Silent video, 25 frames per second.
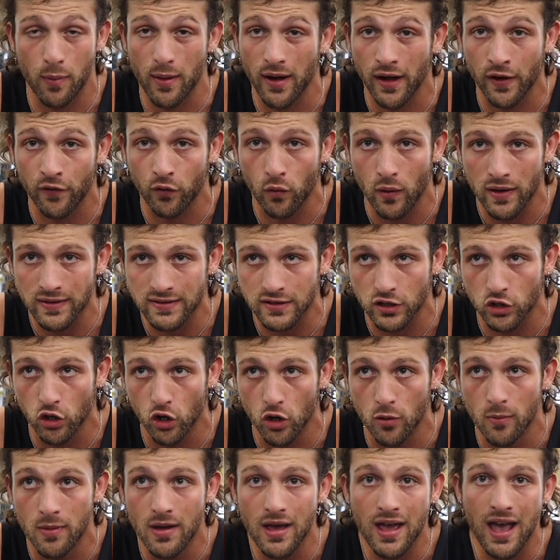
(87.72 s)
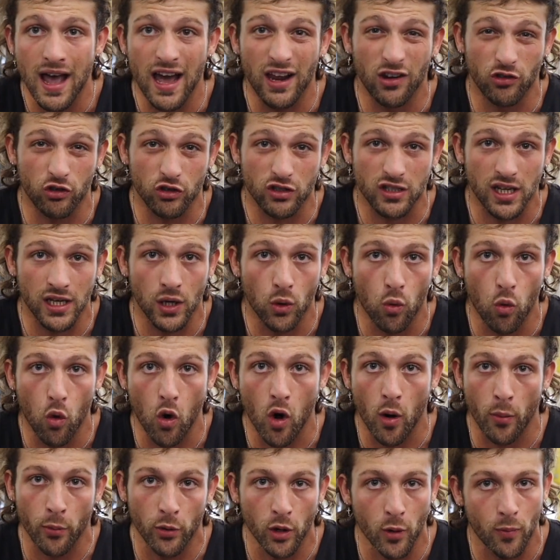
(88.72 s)
prepared for what's to come, and just kind of
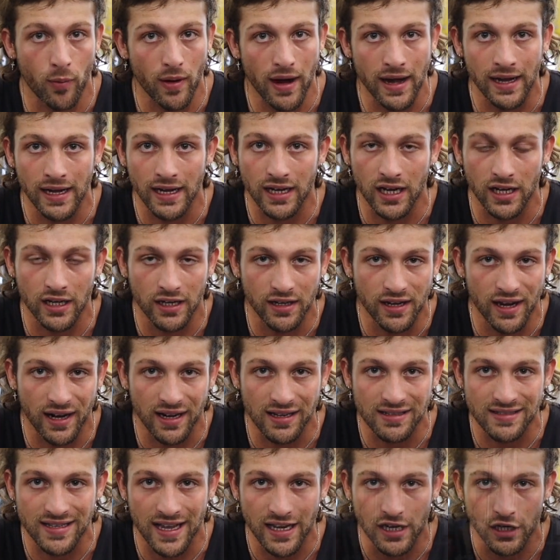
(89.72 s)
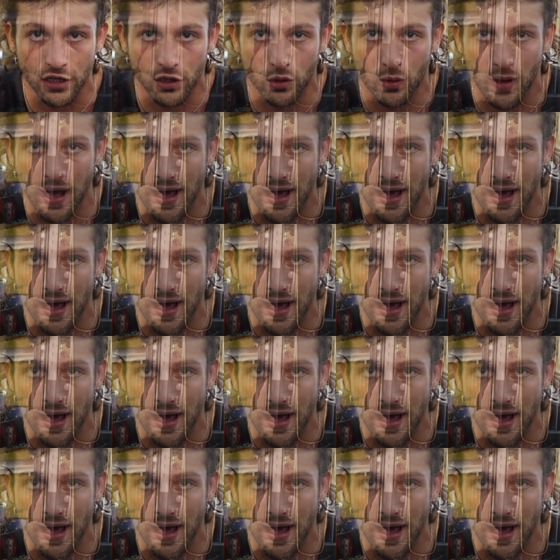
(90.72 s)
warming up any kind of niggles that you do